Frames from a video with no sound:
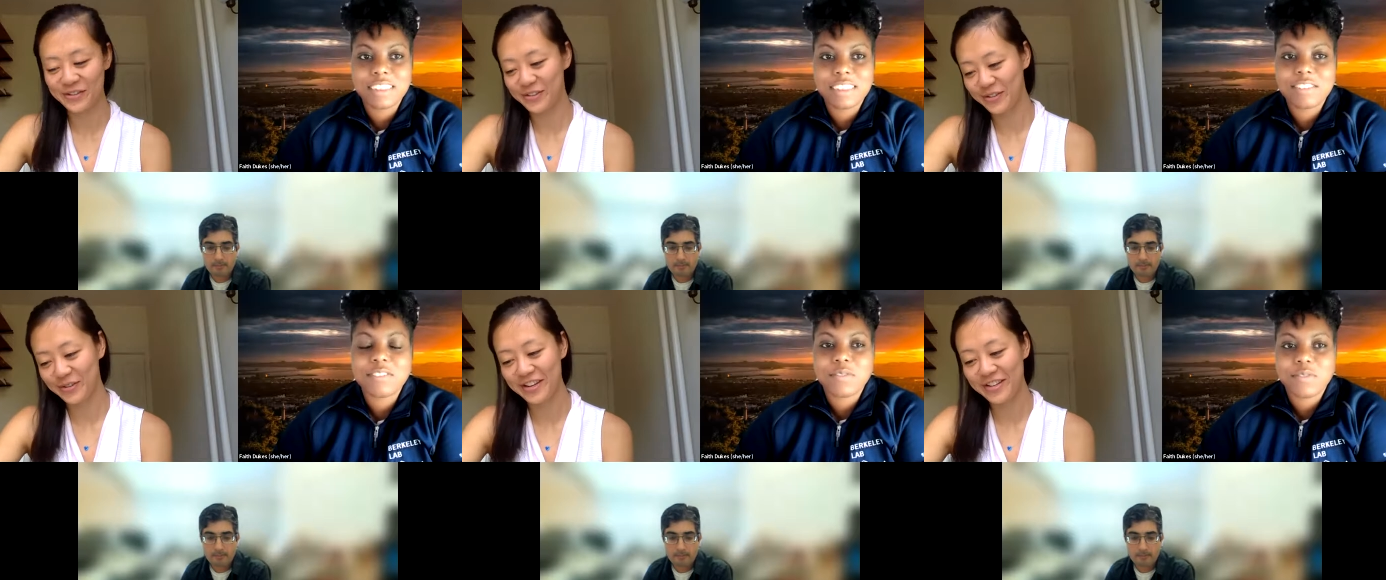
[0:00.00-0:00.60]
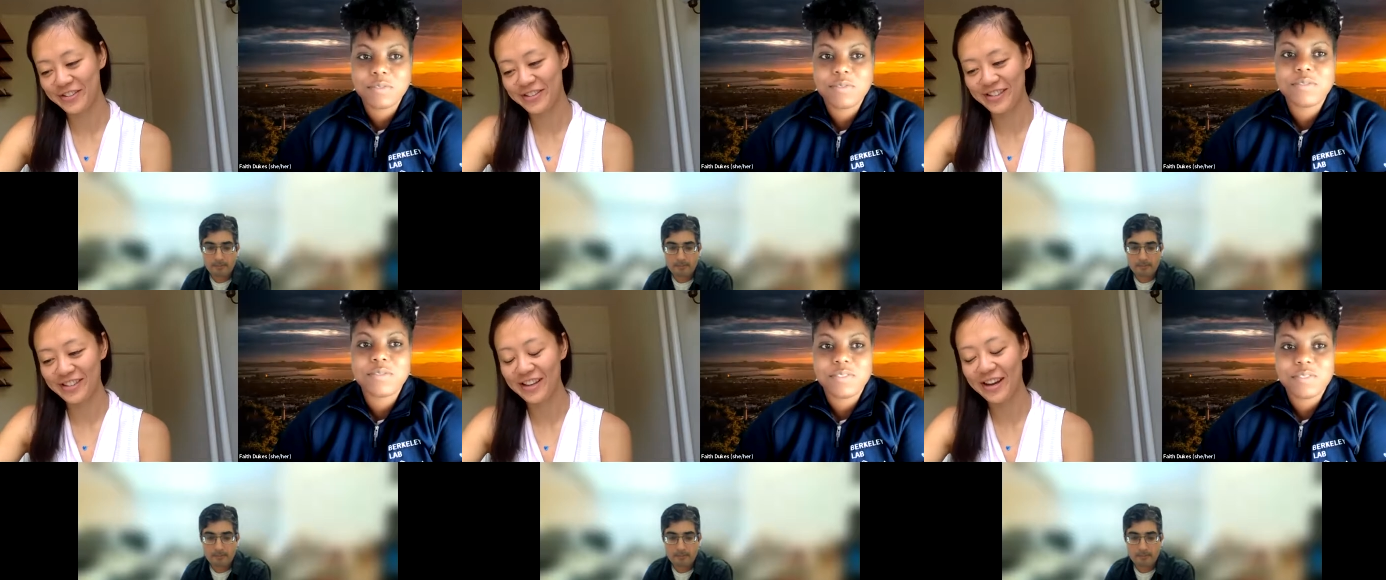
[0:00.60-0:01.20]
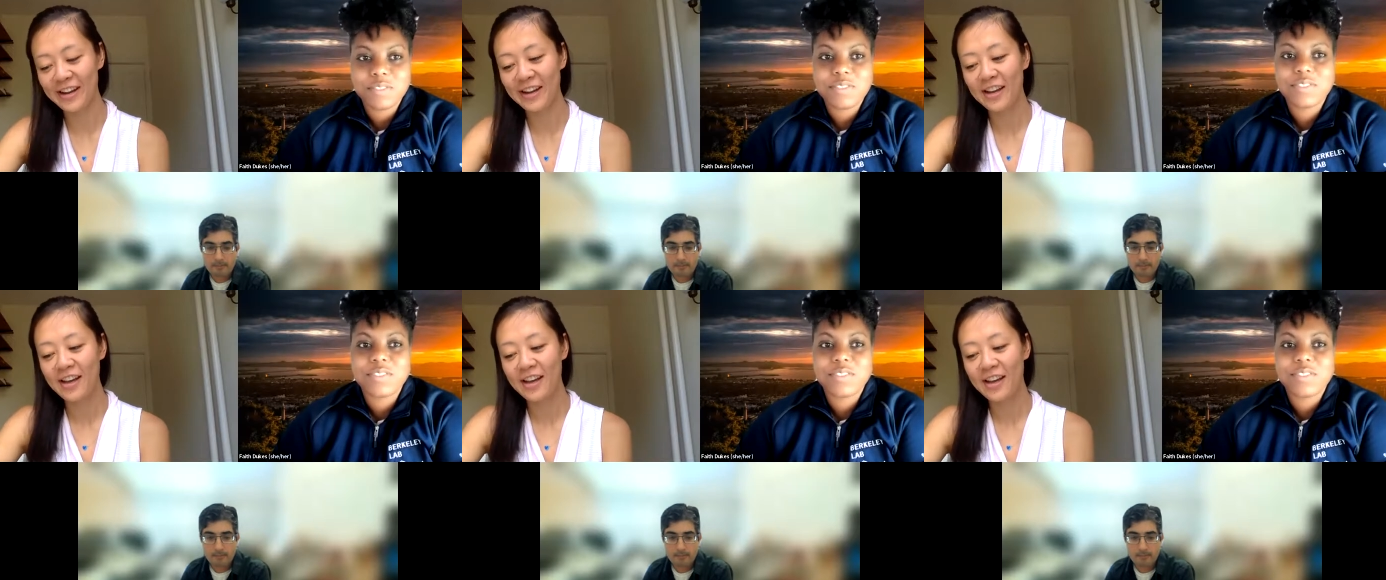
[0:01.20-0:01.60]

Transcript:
Speaker 1: also quite interested in that.